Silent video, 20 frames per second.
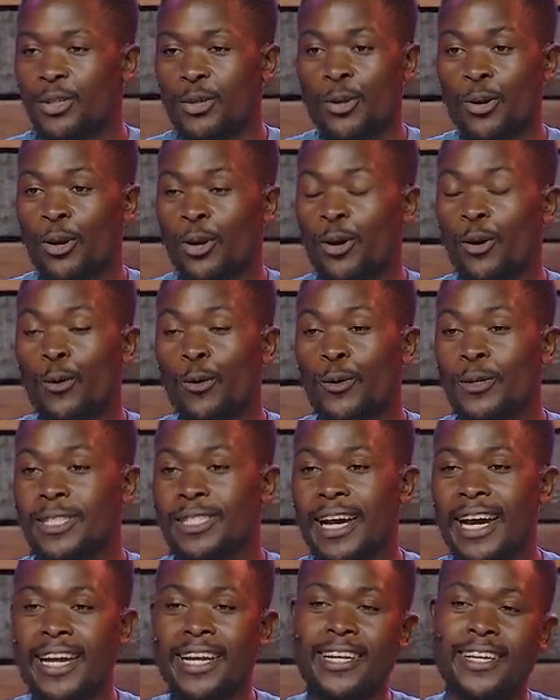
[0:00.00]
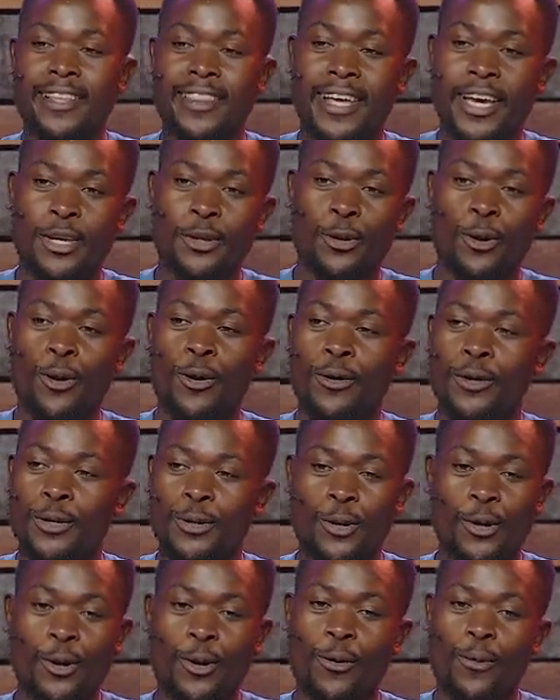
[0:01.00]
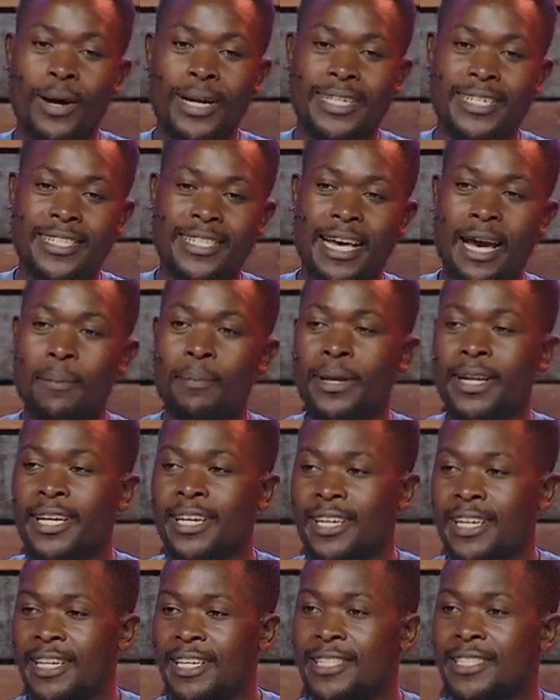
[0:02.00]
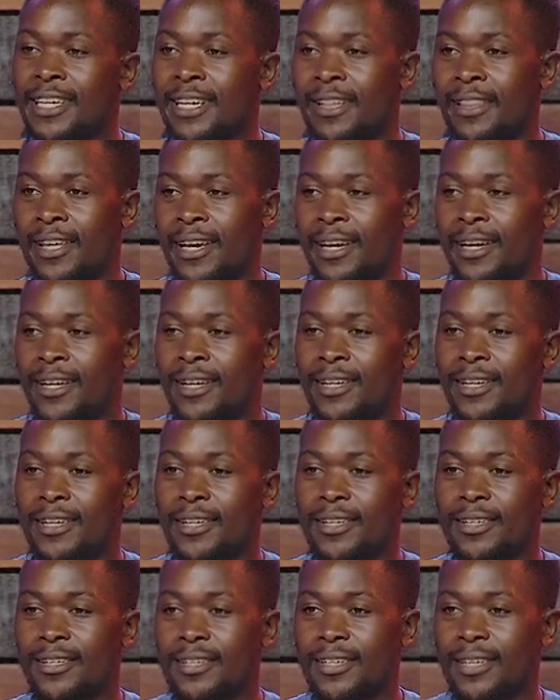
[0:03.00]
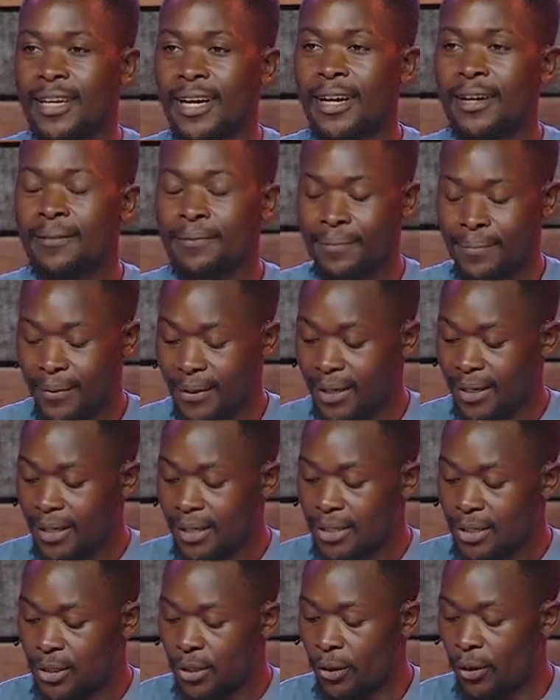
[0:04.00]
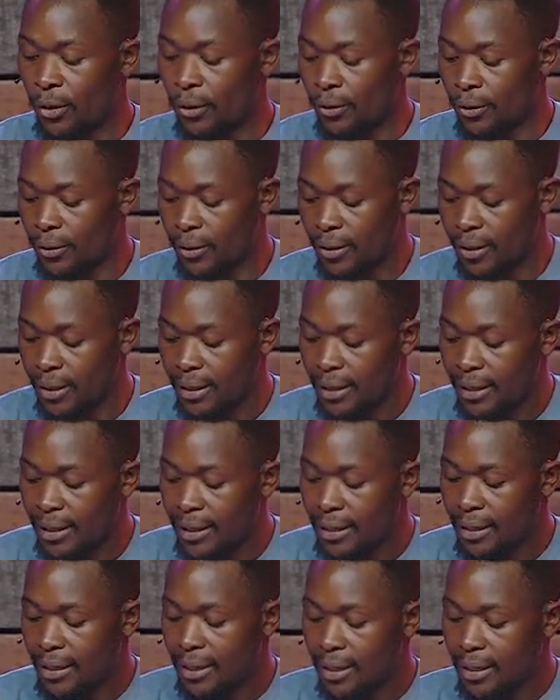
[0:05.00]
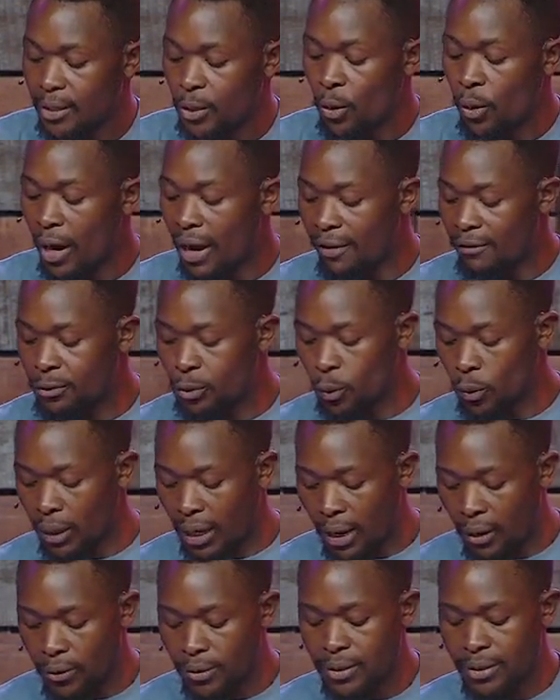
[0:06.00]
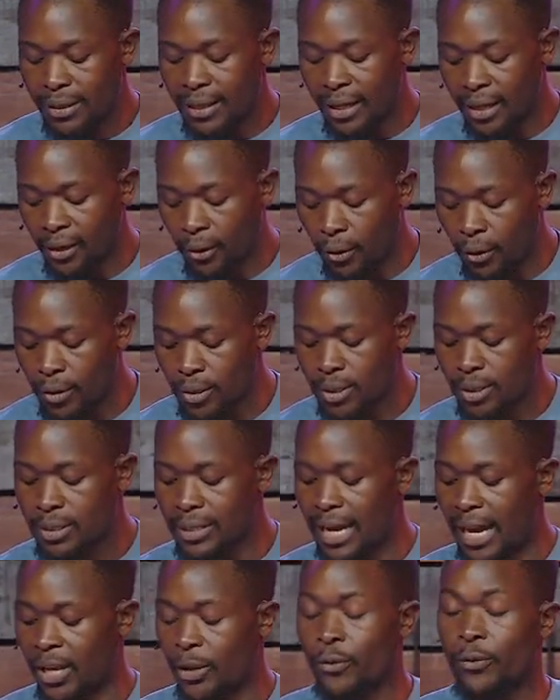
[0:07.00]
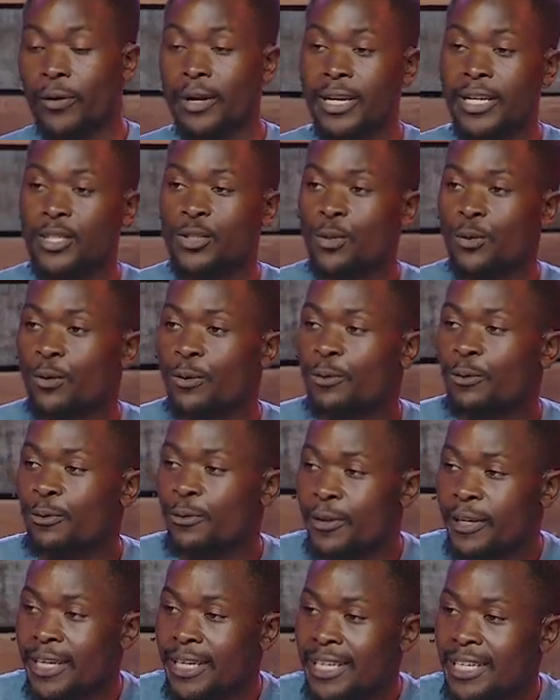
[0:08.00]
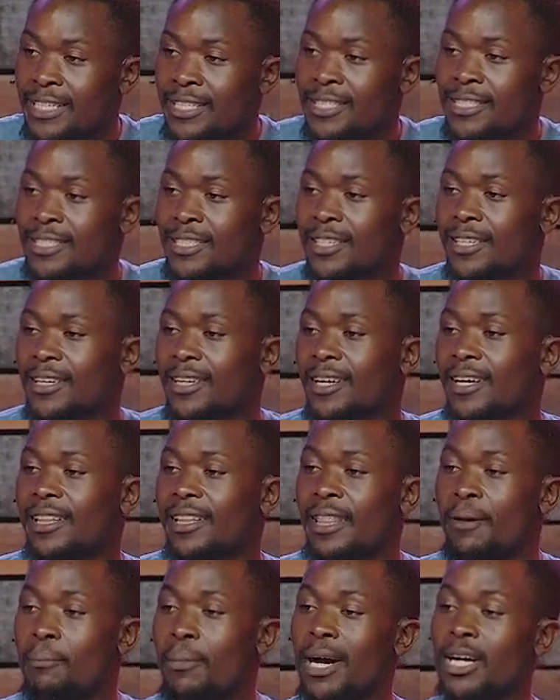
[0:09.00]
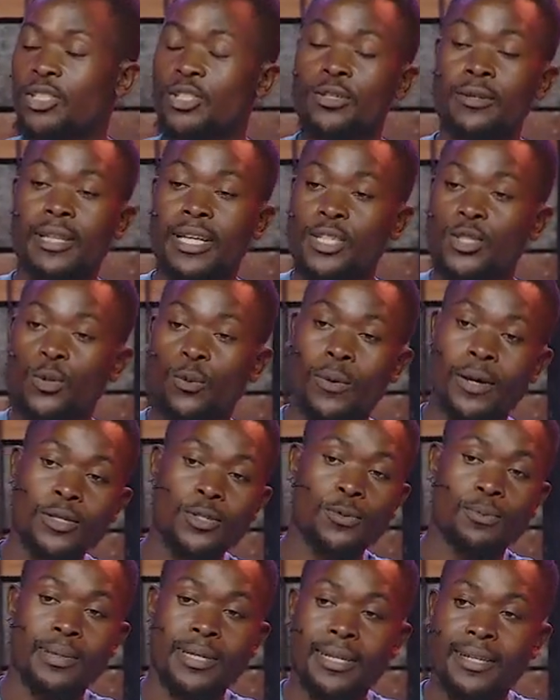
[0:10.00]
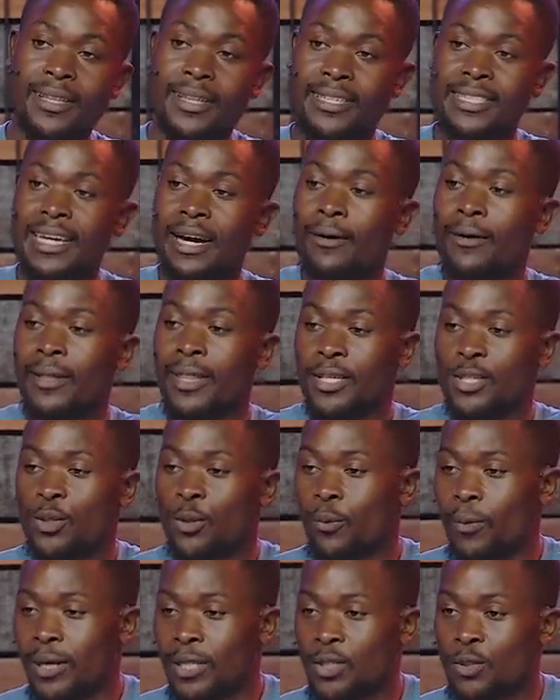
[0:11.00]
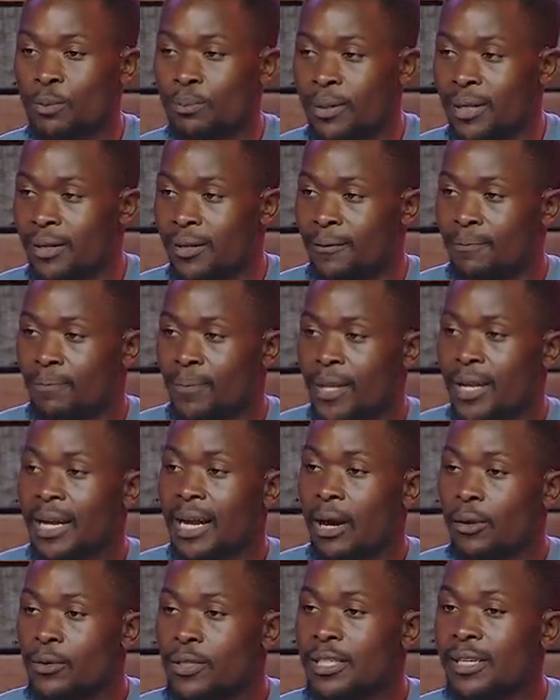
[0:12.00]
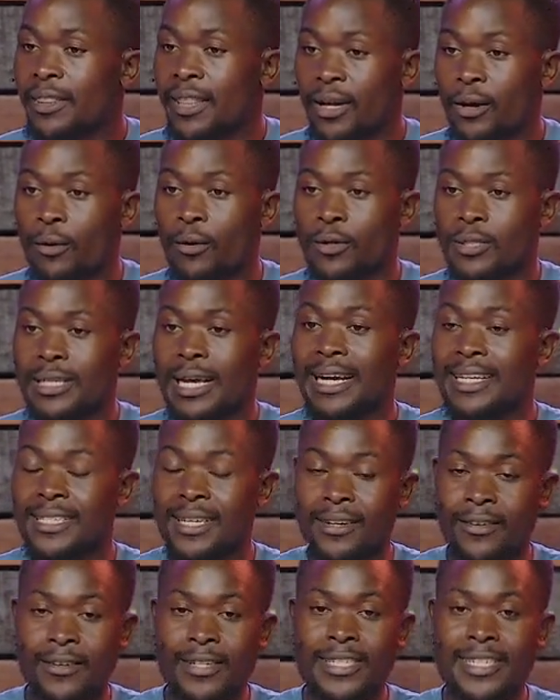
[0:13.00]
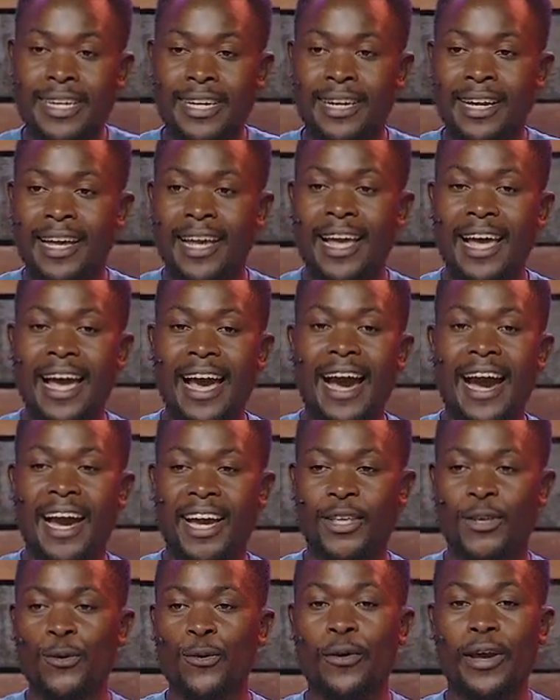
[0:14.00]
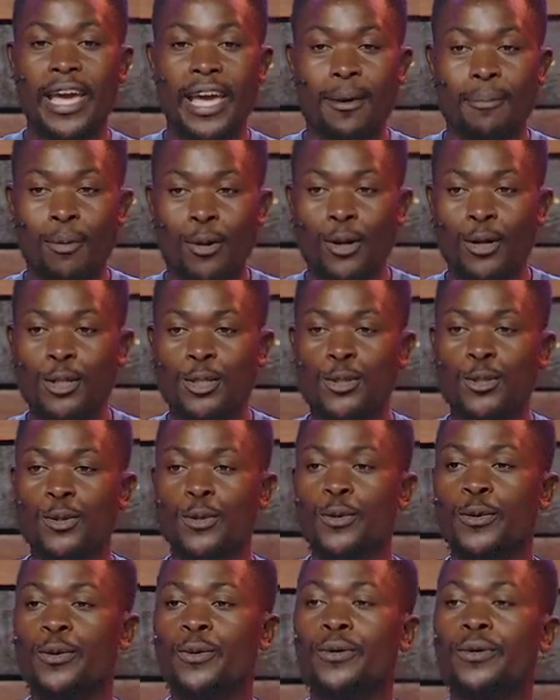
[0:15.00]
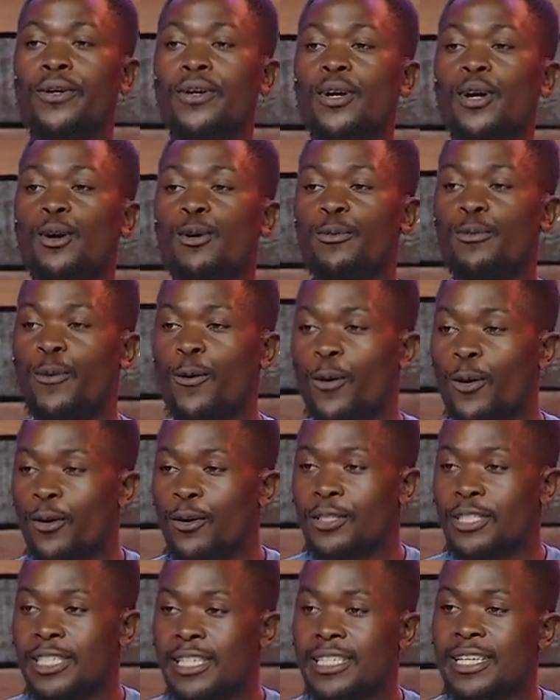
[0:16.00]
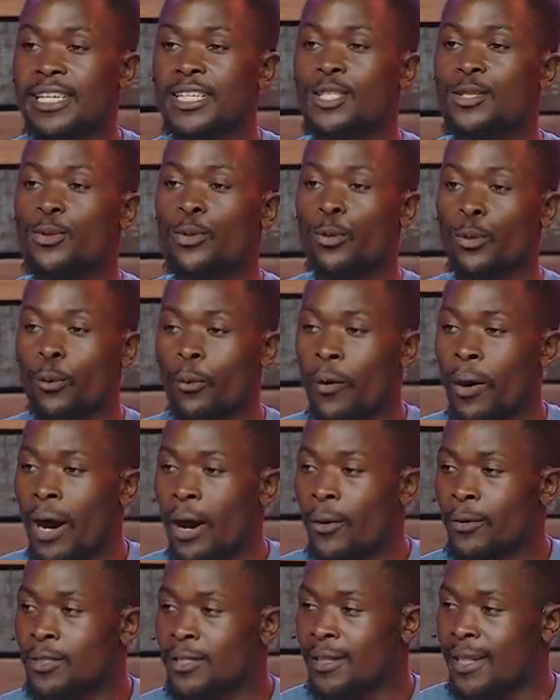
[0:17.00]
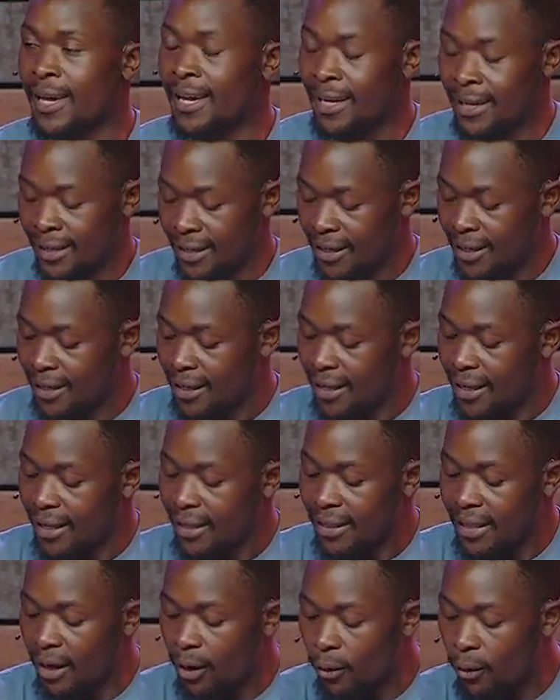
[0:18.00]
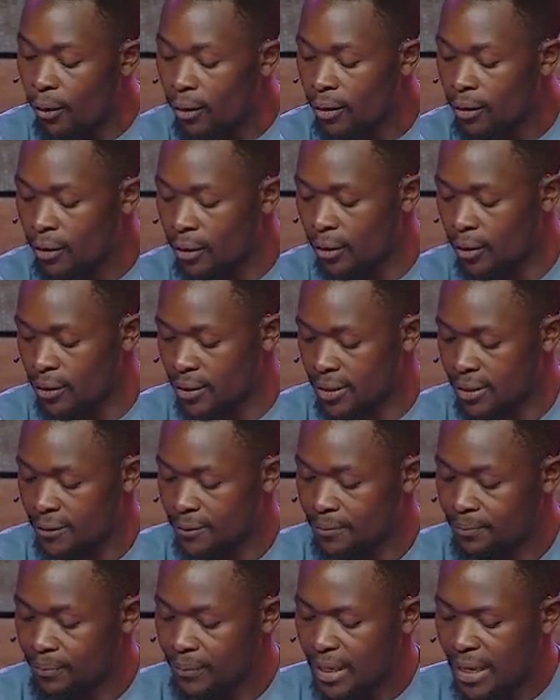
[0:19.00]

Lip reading: You don't know who is hiding there. You don't know what is happening inside there. Yeah? So you have to count the cost. Are you ready to finish the mansion that you want to build, the tower that you want to build? Counting the cost. As a Christian, are you able to follow Jesus throughout the all cost?